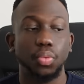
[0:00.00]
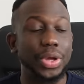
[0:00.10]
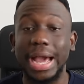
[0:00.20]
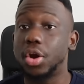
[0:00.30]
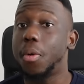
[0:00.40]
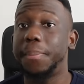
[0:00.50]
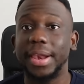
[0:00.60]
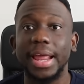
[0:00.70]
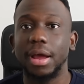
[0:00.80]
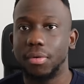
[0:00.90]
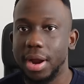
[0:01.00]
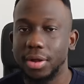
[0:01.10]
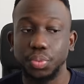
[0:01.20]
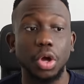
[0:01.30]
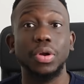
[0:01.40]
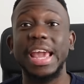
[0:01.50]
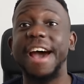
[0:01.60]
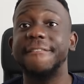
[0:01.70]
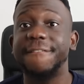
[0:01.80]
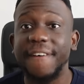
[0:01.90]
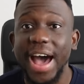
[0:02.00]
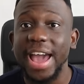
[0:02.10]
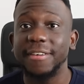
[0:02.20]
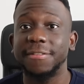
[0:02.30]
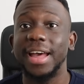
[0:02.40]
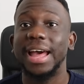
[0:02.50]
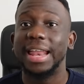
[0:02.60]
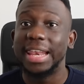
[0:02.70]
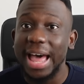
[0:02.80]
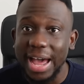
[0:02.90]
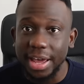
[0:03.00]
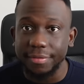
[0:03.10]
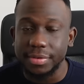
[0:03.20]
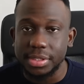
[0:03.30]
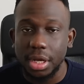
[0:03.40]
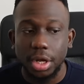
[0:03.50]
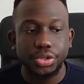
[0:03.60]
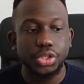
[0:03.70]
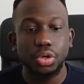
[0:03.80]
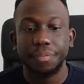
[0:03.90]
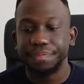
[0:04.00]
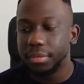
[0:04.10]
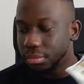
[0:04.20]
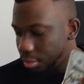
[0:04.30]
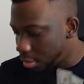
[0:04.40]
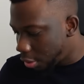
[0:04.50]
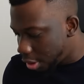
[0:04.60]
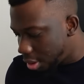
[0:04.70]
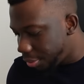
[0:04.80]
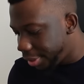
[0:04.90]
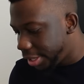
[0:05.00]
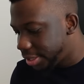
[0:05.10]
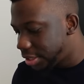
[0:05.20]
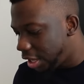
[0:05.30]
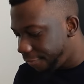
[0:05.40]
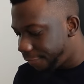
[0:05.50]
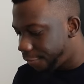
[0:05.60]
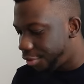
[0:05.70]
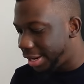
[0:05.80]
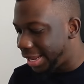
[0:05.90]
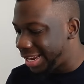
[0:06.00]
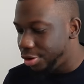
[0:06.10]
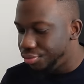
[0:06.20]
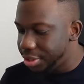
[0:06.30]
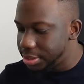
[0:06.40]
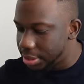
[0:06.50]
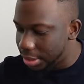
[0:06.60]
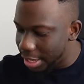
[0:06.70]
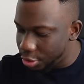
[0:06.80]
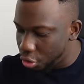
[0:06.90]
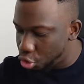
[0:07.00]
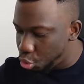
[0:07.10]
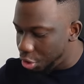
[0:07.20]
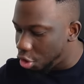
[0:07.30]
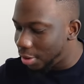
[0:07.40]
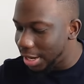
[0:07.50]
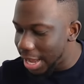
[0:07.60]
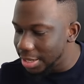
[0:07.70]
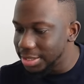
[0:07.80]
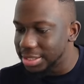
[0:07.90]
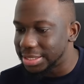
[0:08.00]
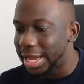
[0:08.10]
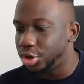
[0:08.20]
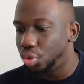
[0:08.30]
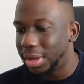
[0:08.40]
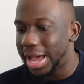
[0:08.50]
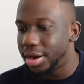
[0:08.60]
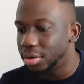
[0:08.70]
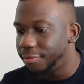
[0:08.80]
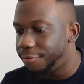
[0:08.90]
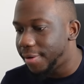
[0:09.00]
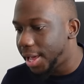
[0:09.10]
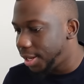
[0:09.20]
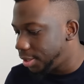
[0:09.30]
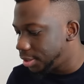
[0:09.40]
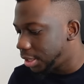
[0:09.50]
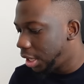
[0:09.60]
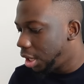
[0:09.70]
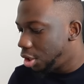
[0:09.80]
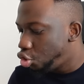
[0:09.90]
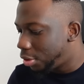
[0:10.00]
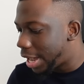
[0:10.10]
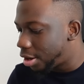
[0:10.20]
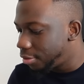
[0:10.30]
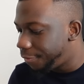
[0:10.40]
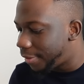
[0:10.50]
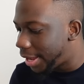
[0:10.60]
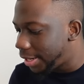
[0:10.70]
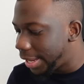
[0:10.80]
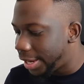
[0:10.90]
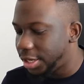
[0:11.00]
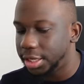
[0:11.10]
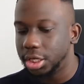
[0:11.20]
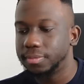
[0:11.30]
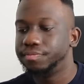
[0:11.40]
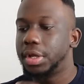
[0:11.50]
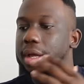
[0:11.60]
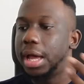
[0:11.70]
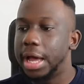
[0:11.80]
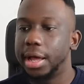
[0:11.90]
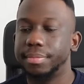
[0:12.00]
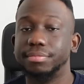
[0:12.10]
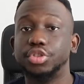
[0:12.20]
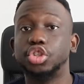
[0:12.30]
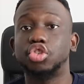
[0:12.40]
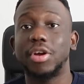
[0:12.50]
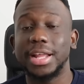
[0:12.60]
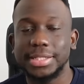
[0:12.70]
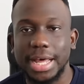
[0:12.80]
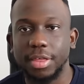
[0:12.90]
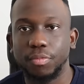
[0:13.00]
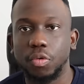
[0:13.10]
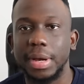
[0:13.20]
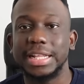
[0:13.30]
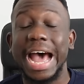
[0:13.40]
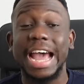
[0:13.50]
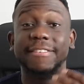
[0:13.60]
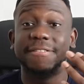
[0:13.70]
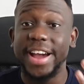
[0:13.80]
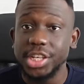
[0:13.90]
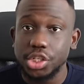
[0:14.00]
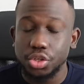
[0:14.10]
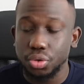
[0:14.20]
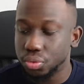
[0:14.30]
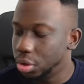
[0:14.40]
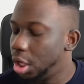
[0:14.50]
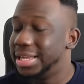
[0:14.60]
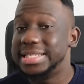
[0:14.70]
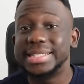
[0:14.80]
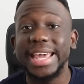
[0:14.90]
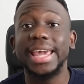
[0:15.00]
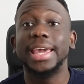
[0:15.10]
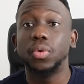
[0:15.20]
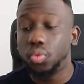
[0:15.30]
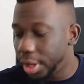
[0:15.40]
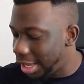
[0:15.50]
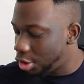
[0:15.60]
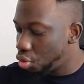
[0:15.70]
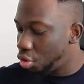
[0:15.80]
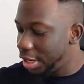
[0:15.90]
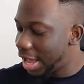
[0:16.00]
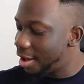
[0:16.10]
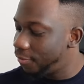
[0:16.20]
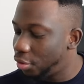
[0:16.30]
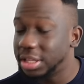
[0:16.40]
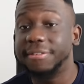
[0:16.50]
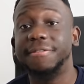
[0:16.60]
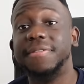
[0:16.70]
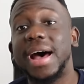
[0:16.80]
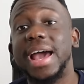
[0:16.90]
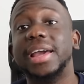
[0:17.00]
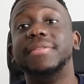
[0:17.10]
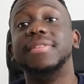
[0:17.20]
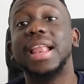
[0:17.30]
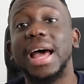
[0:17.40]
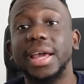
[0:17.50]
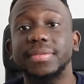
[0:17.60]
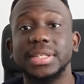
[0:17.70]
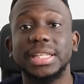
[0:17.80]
We cannot play around. We only have five lives. So another thing is if for any reason that you're doing your analysis and you cannot find you cannot find any um, trends at the moment. I advise you stay away. You only have what five lives.